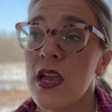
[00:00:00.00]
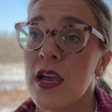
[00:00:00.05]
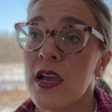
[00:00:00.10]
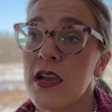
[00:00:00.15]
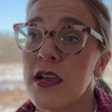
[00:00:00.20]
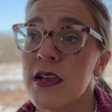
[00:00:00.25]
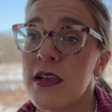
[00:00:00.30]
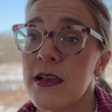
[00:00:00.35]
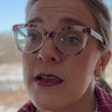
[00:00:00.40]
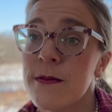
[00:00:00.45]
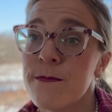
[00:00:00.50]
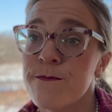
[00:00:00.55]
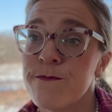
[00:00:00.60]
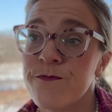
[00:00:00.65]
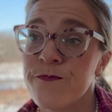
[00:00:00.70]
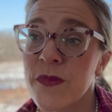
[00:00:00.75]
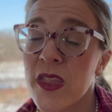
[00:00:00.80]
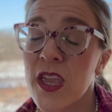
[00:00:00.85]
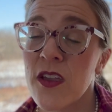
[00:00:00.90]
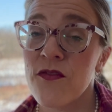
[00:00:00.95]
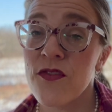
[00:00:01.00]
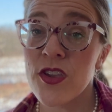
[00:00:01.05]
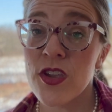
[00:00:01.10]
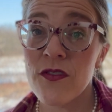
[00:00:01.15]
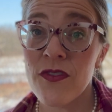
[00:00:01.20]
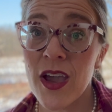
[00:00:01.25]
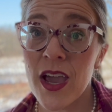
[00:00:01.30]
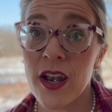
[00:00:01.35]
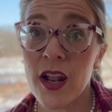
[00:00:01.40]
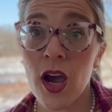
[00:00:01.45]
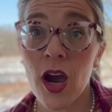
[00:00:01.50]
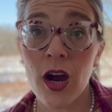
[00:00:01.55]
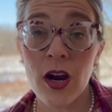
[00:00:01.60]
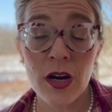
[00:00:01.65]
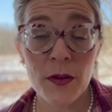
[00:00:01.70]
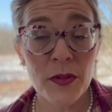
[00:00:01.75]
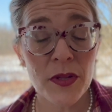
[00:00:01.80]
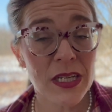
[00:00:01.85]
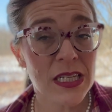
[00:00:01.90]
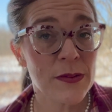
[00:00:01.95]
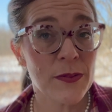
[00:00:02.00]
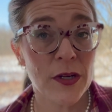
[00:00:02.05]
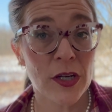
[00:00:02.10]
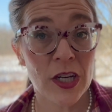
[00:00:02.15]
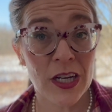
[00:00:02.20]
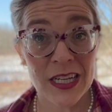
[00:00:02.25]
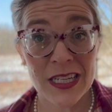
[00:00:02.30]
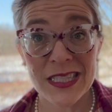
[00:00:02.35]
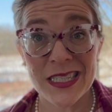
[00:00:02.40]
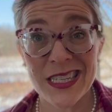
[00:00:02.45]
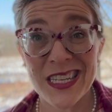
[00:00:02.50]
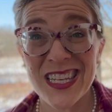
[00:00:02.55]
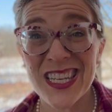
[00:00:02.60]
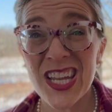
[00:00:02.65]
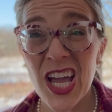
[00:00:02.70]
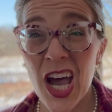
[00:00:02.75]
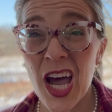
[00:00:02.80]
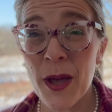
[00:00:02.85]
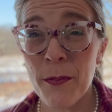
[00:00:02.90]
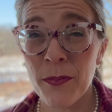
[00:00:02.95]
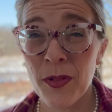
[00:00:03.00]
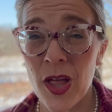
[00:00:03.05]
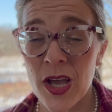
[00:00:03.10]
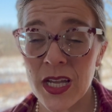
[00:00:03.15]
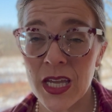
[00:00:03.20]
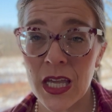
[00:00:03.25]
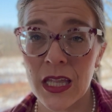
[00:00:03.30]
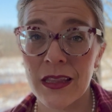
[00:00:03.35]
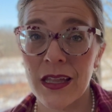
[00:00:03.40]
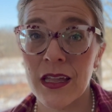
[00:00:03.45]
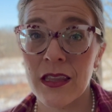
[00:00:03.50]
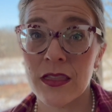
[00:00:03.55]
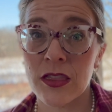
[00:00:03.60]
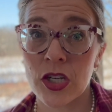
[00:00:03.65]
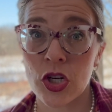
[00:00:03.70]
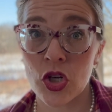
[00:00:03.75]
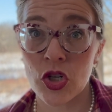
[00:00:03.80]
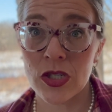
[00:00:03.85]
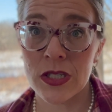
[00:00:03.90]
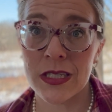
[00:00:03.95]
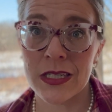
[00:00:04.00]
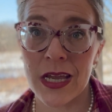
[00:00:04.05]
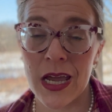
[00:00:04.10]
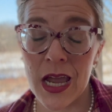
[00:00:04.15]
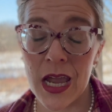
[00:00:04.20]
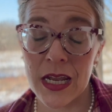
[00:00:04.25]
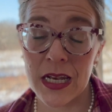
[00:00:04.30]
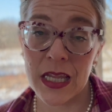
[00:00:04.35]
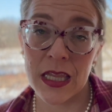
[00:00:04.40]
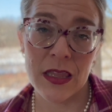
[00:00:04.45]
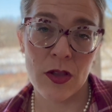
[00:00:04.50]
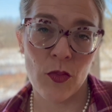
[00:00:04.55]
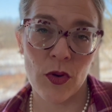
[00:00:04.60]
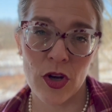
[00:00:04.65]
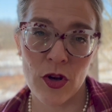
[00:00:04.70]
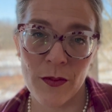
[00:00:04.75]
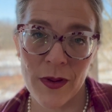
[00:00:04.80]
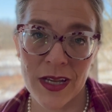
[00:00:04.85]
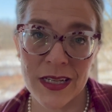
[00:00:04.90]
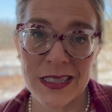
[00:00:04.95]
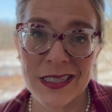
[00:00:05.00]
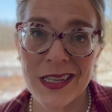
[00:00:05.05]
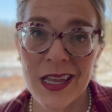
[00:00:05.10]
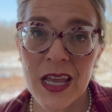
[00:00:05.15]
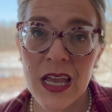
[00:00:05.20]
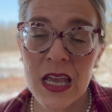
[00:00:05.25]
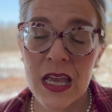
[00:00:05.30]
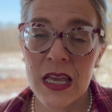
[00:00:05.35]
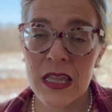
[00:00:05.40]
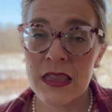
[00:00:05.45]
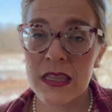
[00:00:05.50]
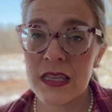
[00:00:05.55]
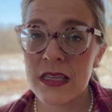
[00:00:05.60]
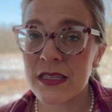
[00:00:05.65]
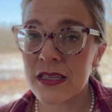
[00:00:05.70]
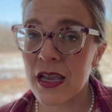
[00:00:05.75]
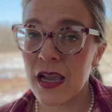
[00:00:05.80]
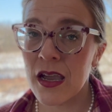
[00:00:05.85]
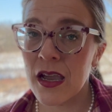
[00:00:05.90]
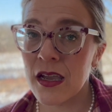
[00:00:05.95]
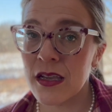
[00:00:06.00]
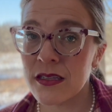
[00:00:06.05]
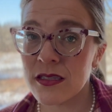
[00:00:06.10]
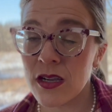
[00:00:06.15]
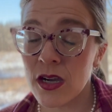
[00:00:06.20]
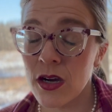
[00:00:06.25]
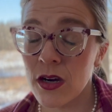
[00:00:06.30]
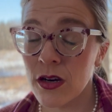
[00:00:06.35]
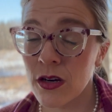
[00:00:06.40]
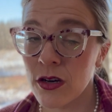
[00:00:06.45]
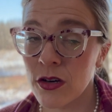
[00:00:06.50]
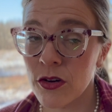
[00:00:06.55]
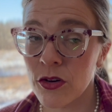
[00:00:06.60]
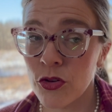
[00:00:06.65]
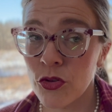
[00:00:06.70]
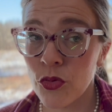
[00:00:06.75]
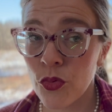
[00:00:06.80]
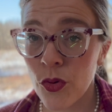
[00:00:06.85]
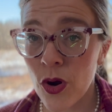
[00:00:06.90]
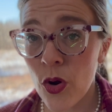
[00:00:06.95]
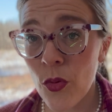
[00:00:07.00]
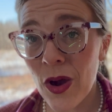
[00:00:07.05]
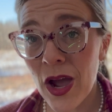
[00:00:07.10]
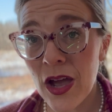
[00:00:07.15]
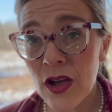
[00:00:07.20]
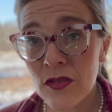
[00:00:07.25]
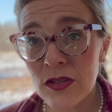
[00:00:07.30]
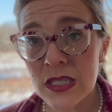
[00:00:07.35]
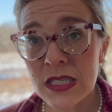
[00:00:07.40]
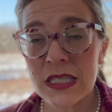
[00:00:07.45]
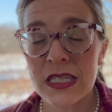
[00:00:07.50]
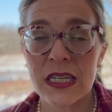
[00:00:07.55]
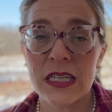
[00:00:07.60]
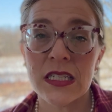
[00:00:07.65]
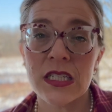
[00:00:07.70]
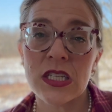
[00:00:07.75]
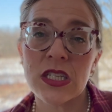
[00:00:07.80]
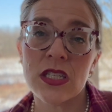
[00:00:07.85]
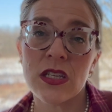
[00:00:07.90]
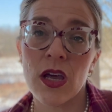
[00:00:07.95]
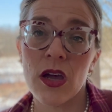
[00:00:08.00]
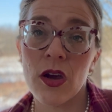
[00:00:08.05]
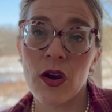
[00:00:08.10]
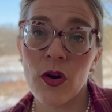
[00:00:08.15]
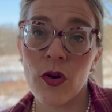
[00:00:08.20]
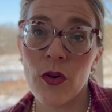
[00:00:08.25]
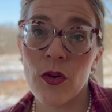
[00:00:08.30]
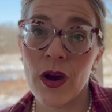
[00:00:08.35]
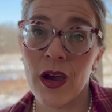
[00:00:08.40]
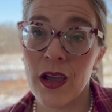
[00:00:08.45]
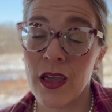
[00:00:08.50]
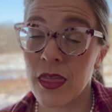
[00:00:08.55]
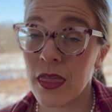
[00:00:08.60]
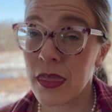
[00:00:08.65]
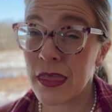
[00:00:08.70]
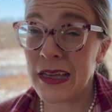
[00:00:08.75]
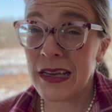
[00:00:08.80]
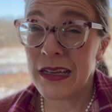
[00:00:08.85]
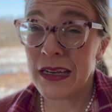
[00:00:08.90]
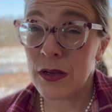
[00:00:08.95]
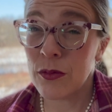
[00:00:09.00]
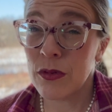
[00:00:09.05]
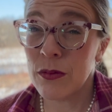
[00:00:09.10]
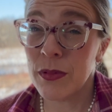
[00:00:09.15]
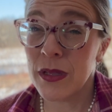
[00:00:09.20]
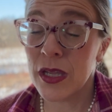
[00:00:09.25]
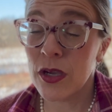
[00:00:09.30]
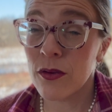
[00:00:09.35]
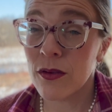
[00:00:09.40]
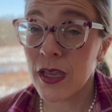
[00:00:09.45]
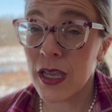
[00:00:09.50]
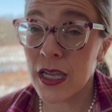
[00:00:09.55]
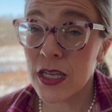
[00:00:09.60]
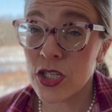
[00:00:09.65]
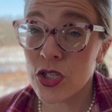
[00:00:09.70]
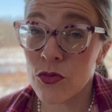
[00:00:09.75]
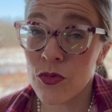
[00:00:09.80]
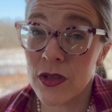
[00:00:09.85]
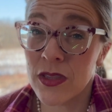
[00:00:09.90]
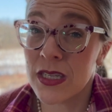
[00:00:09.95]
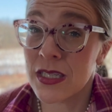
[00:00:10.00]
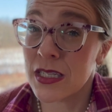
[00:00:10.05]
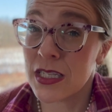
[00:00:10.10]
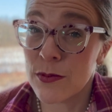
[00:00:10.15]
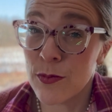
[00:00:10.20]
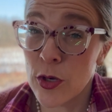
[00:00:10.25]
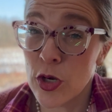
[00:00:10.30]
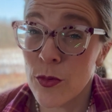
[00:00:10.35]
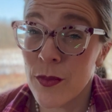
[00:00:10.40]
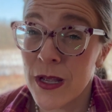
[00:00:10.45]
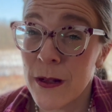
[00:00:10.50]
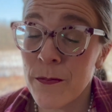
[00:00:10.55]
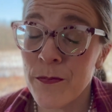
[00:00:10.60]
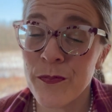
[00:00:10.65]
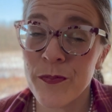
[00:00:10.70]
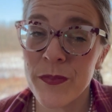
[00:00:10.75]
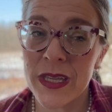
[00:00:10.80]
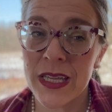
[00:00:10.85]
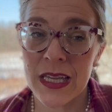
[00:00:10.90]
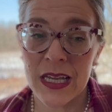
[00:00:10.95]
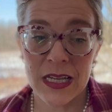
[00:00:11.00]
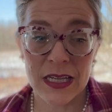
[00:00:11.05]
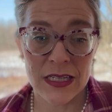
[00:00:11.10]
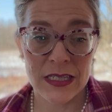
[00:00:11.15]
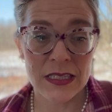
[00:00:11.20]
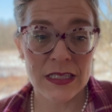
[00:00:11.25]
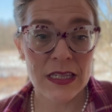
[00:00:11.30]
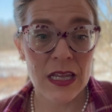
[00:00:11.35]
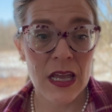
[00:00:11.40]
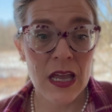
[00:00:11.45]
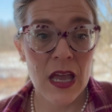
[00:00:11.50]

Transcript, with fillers: um, if you've had a horrible experience not blocking that third side in the winter months. These guys are grow outs, and so I thought it would be okay to run this experiment because